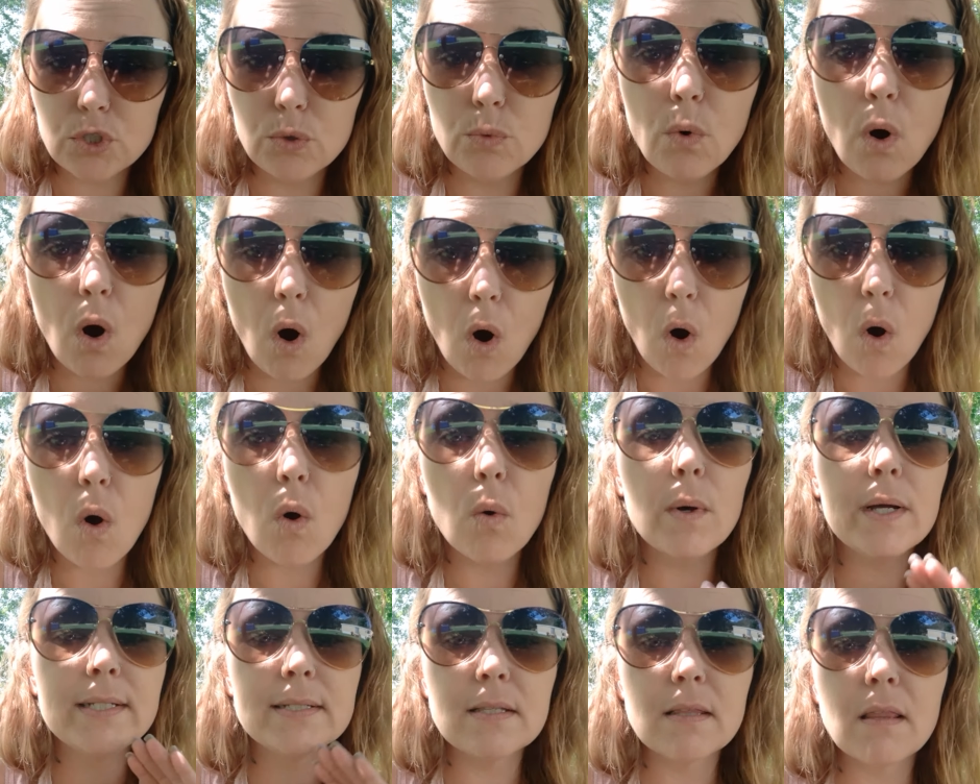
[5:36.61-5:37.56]
You
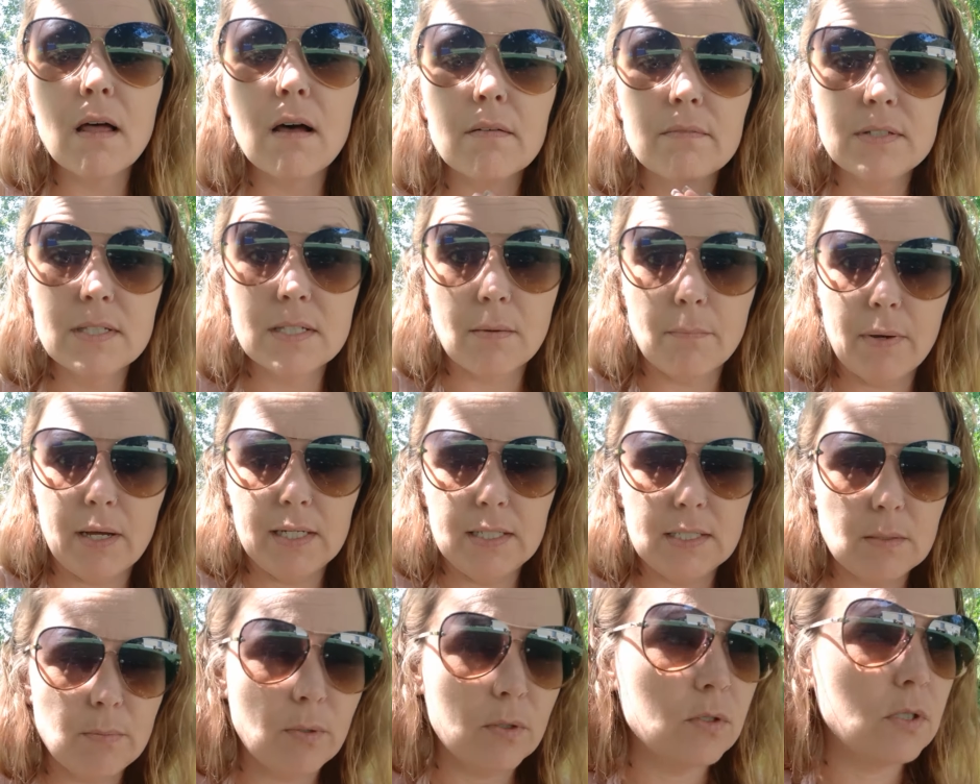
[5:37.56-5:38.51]
always love
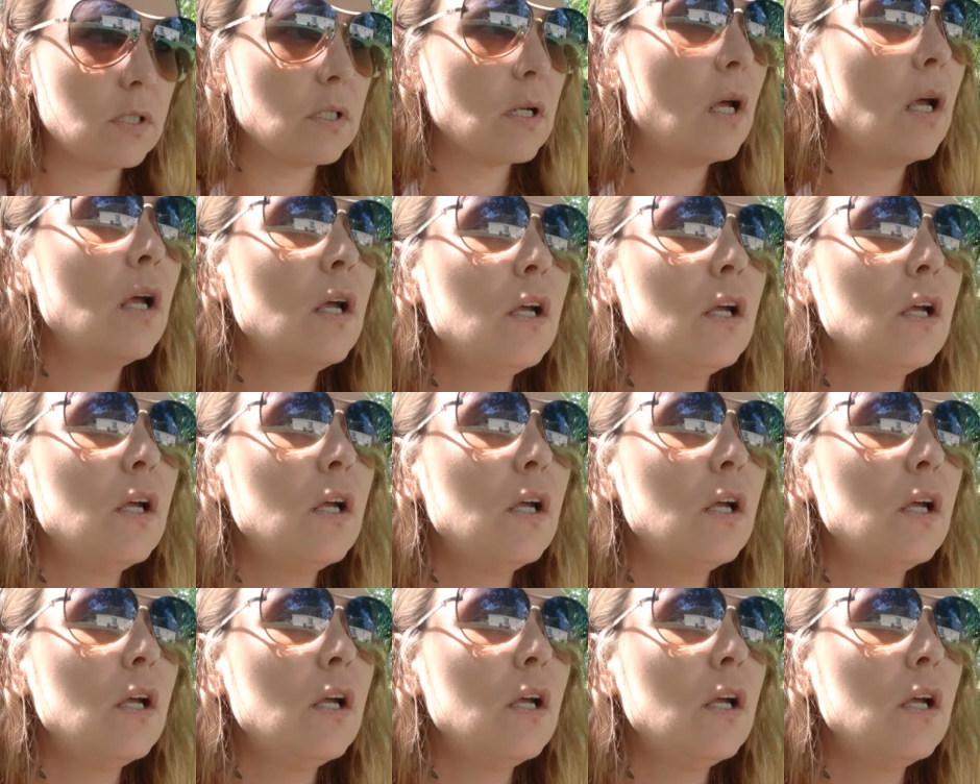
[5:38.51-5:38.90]
somebody's post.